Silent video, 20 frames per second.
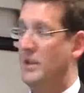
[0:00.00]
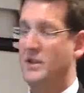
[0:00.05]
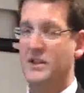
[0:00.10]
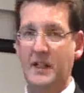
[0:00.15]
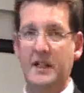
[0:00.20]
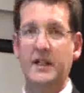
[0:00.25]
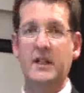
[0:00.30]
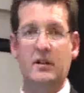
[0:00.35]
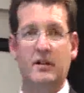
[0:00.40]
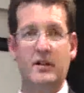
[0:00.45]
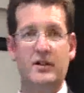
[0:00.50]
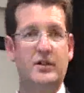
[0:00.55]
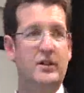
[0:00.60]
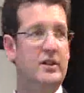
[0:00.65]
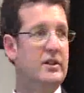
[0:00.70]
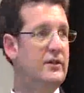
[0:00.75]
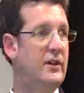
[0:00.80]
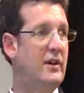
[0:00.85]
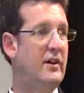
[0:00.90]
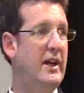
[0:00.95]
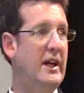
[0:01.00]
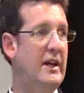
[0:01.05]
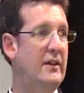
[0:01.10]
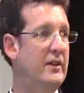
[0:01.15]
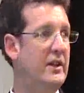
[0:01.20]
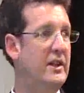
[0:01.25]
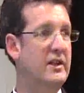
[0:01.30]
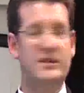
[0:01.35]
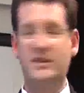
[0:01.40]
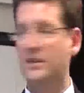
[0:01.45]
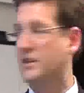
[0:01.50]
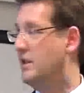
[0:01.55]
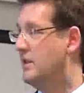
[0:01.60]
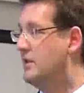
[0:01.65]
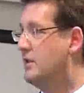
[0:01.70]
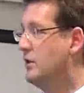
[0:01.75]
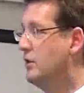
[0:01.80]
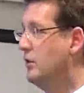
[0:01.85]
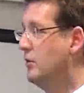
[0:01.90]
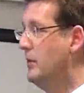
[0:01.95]
in particular it's used very heavily in
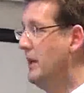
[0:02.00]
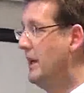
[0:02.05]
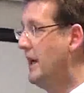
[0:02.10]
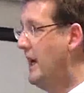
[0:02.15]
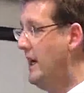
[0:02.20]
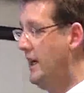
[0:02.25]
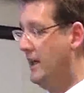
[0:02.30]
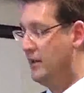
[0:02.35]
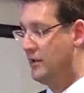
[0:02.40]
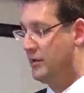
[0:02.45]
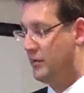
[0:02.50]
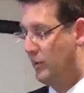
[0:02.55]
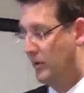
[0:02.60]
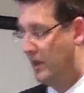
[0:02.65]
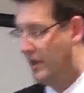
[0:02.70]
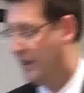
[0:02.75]
statistical mechanics,